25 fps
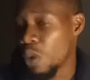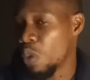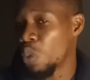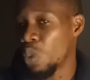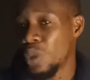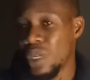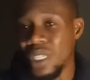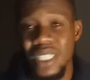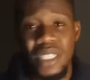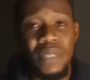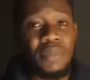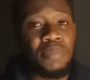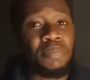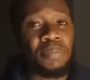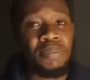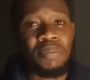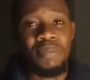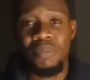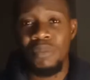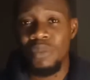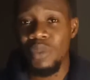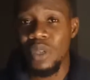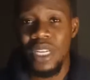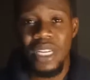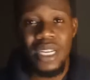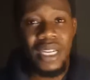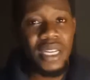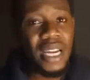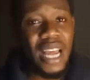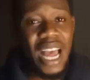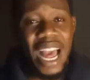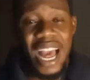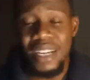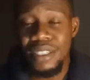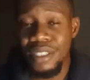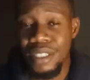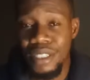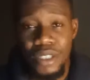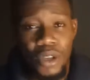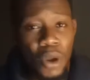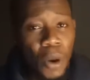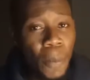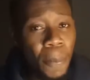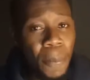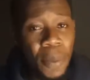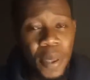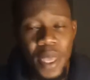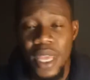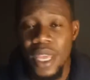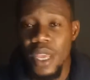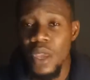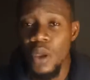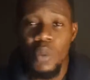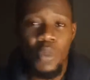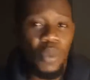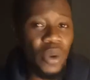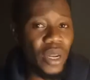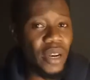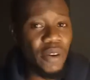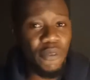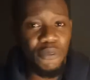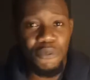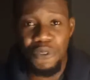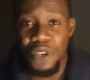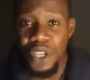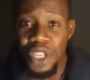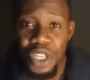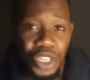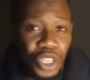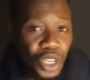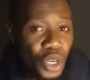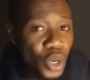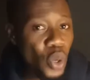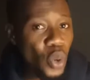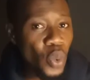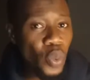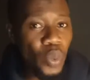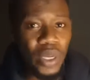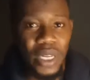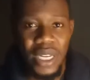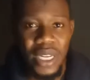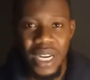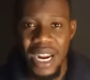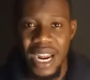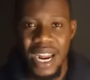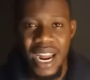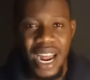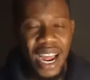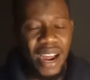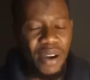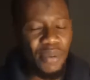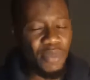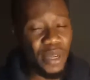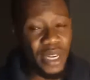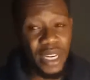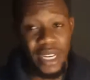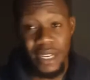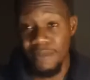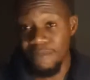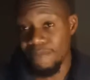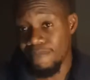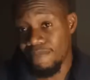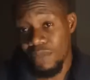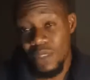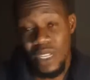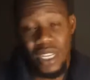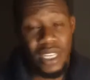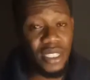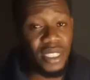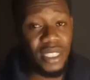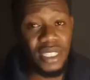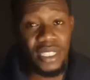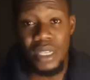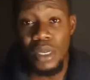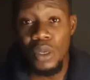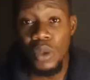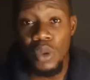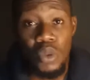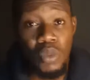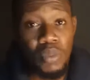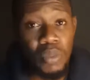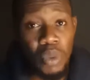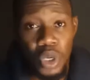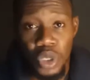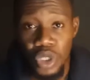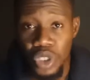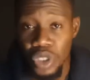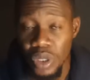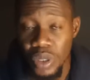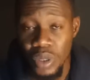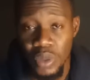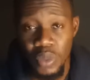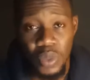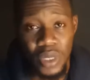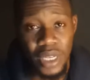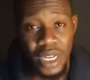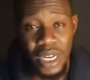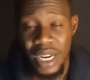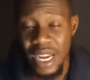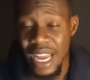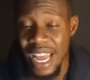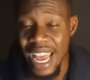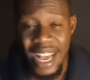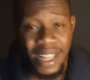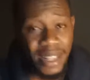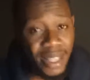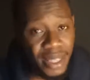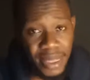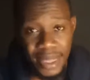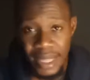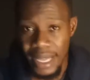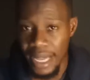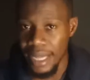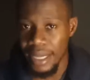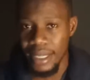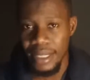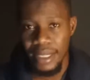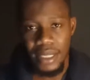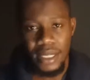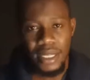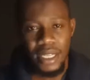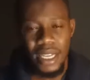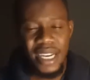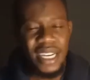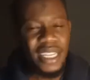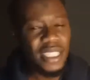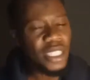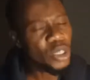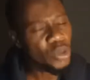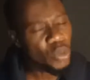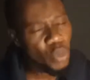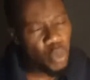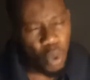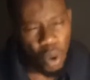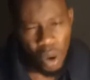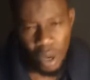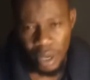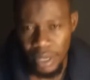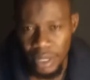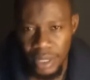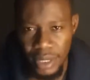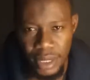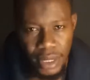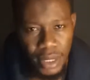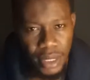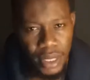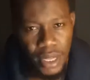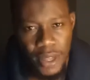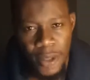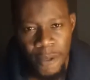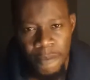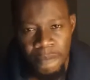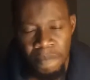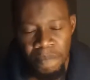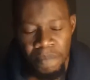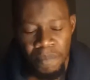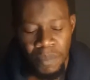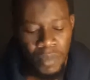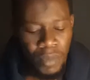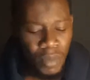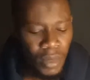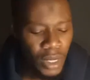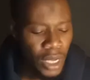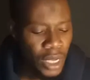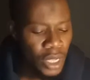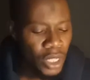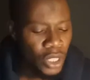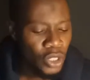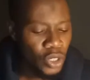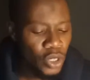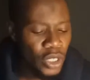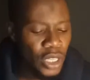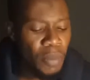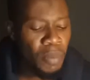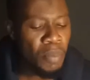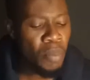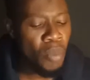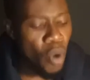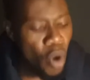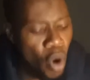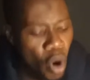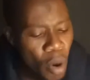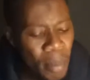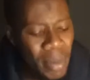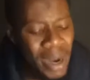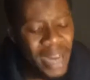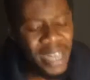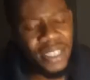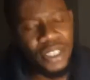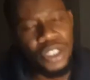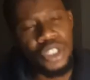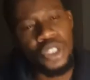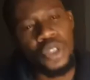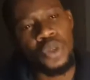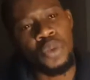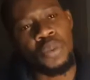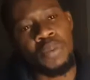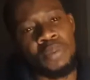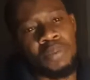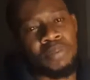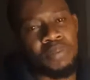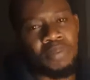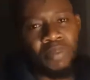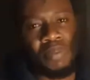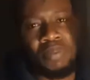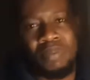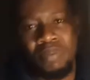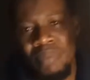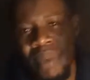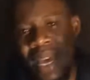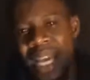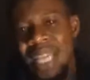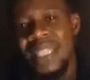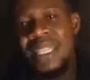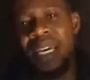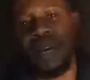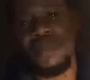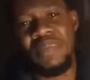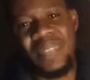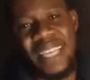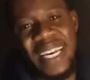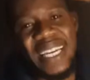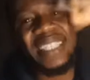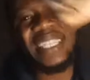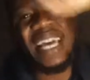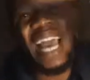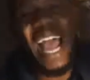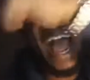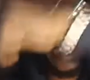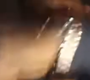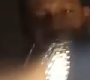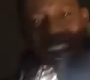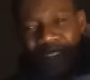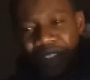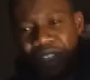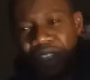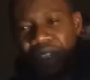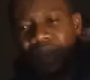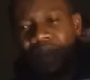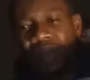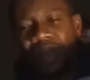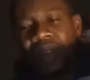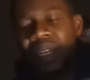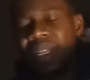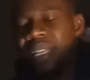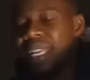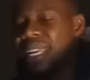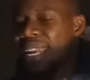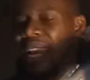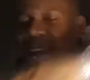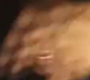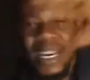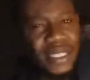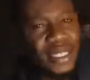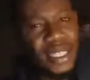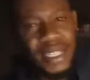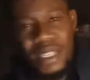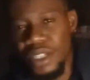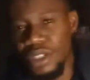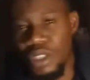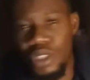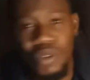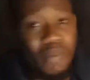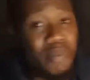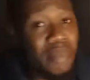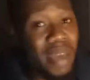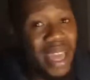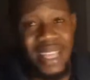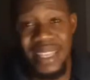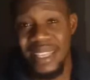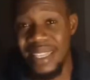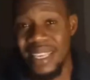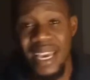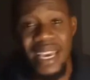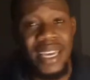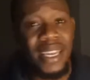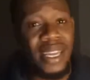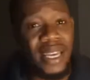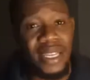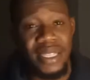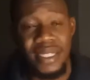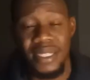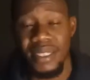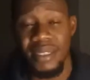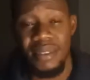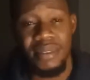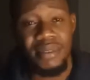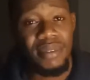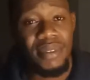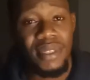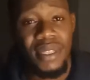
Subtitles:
Whether art copy, whether video, whether still motion, whether anything, it works. So the moment you make them take the action, the next thing is to maintain it.